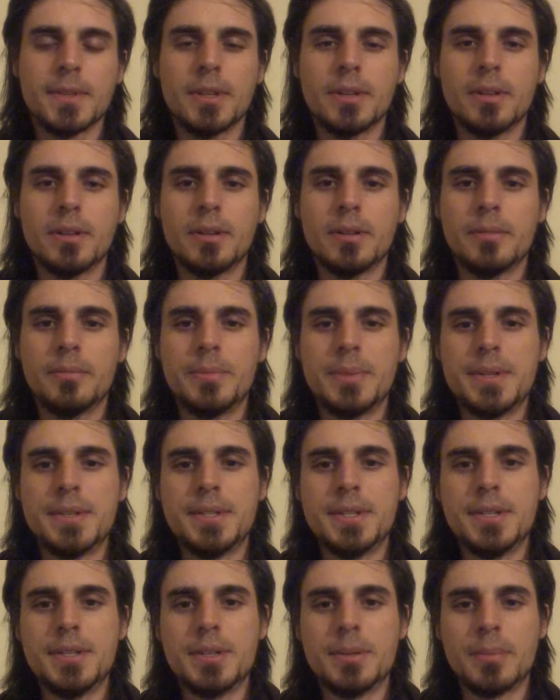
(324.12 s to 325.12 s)
I've been
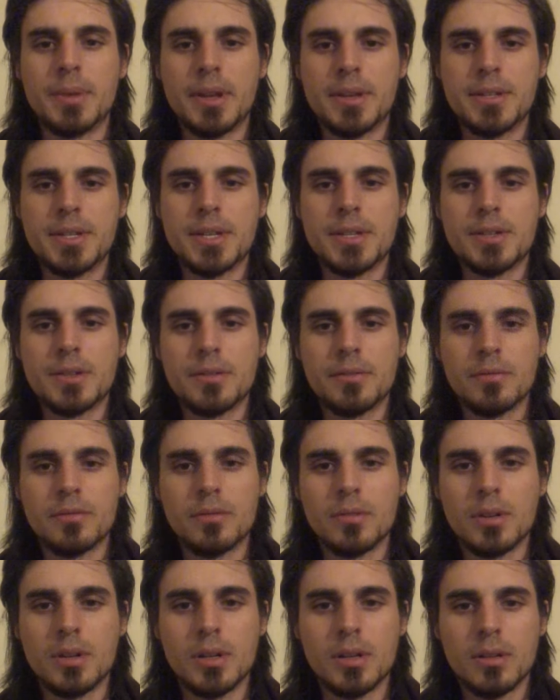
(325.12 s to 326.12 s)
teaching meditation
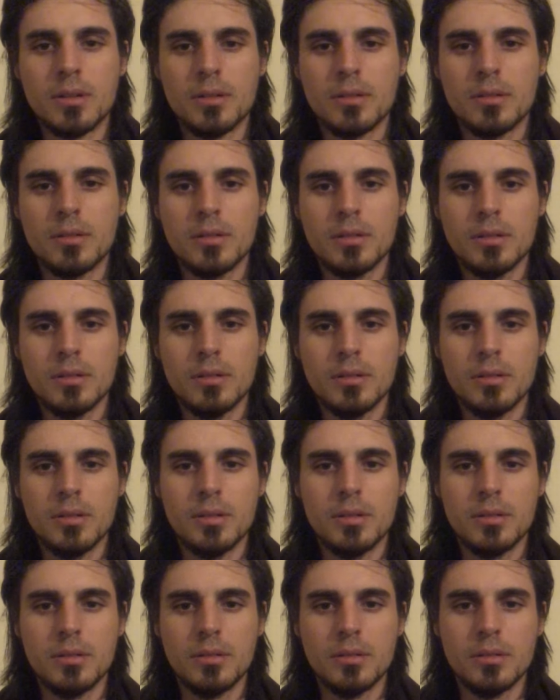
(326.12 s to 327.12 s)
for
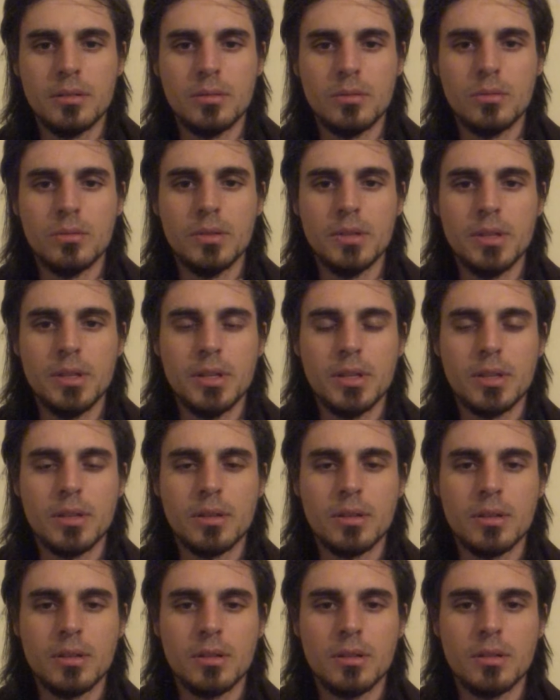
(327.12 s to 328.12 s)
only
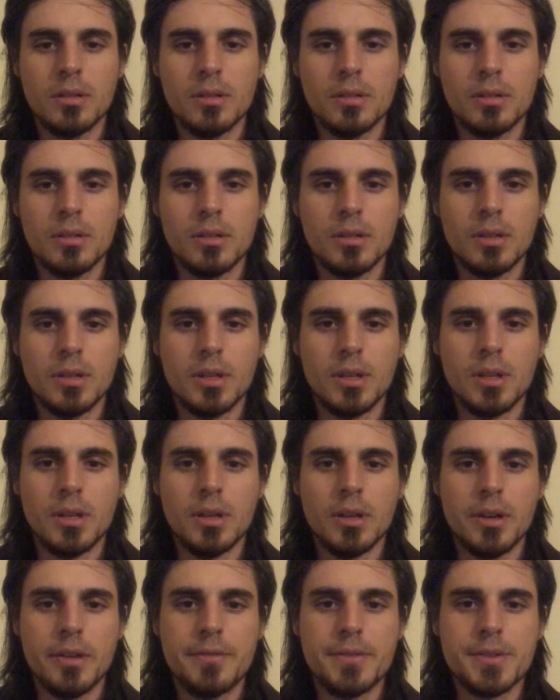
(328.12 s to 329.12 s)

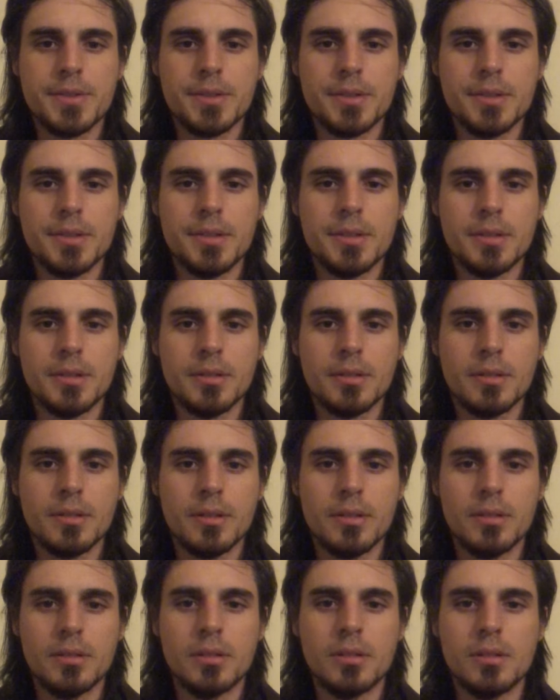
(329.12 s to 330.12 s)
officially
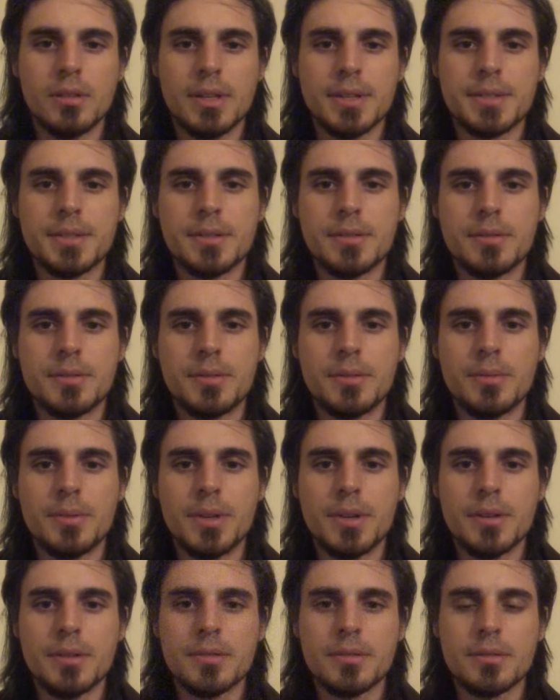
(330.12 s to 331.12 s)
a little less than 2
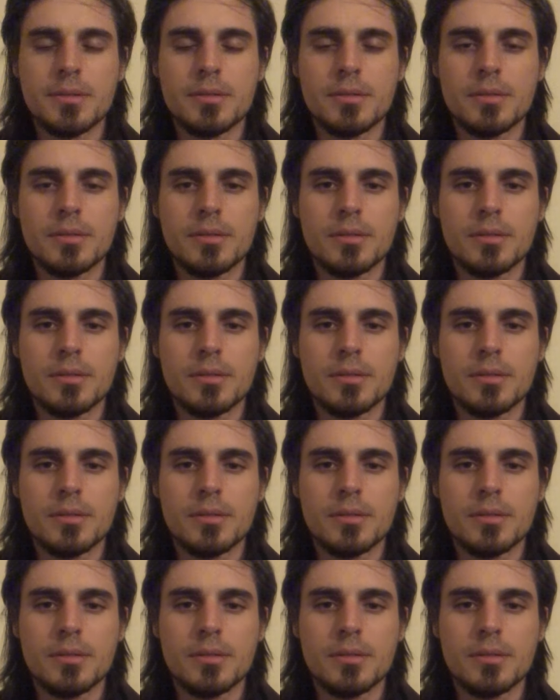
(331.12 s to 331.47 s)
years.